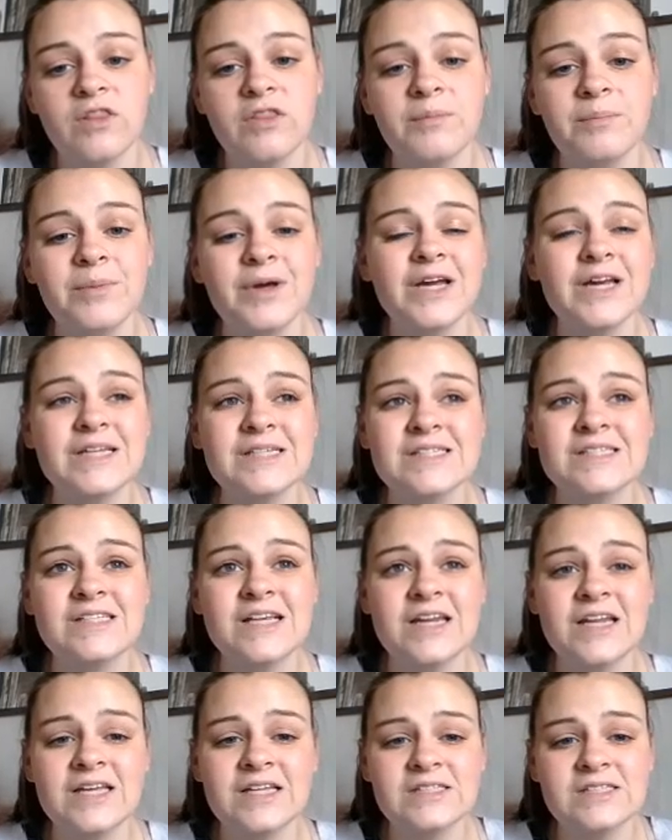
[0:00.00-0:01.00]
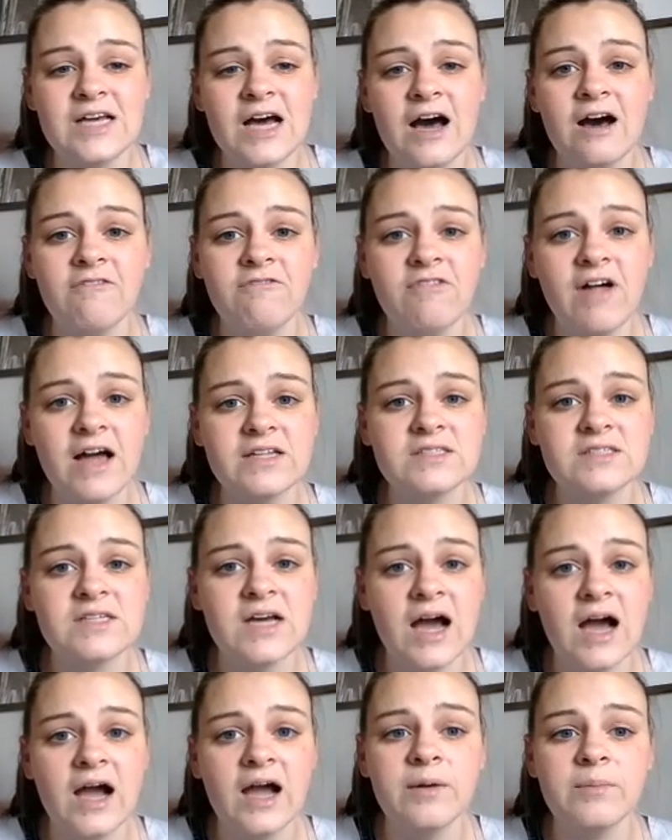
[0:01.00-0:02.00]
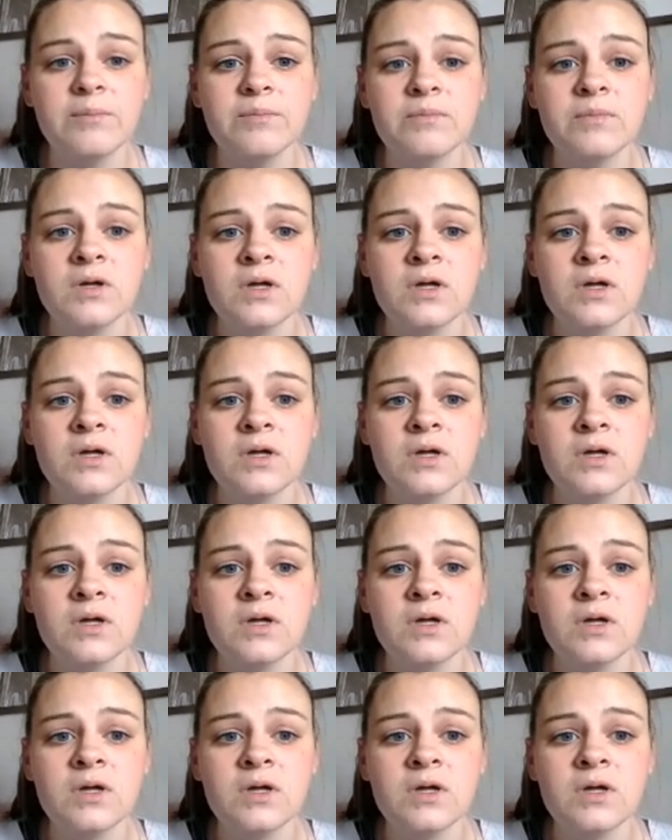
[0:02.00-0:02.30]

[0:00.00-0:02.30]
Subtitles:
the biggest cities of that time.